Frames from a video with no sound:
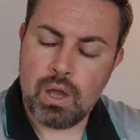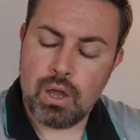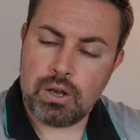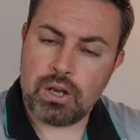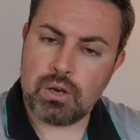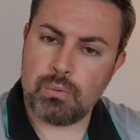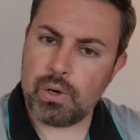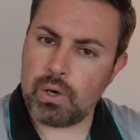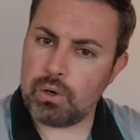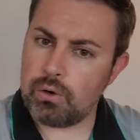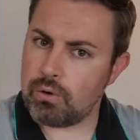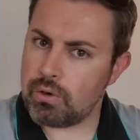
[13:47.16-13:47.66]

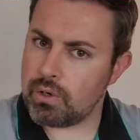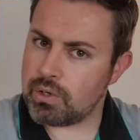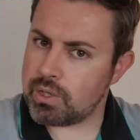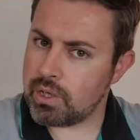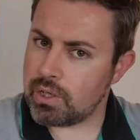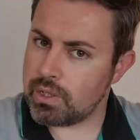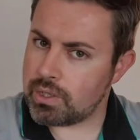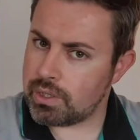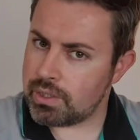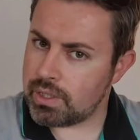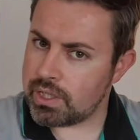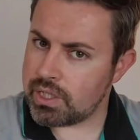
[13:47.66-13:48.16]
Now we're going to
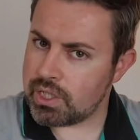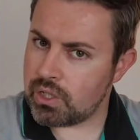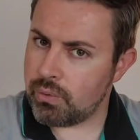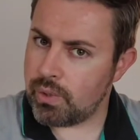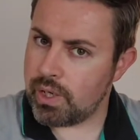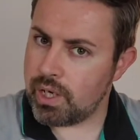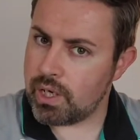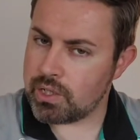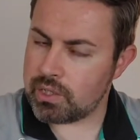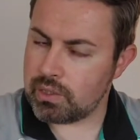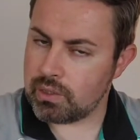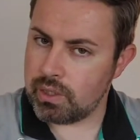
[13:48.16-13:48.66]
return to this
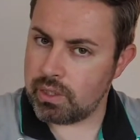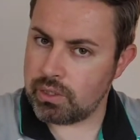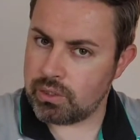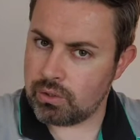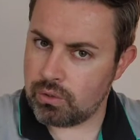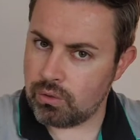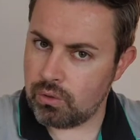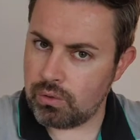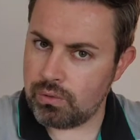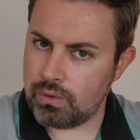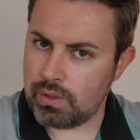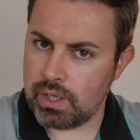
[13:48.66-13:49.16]
question
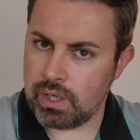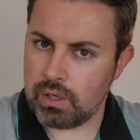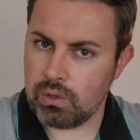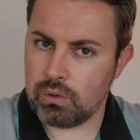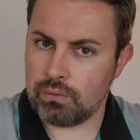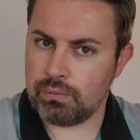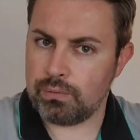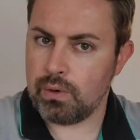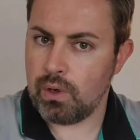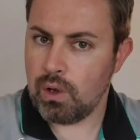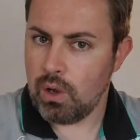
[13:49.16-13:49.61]
later on then of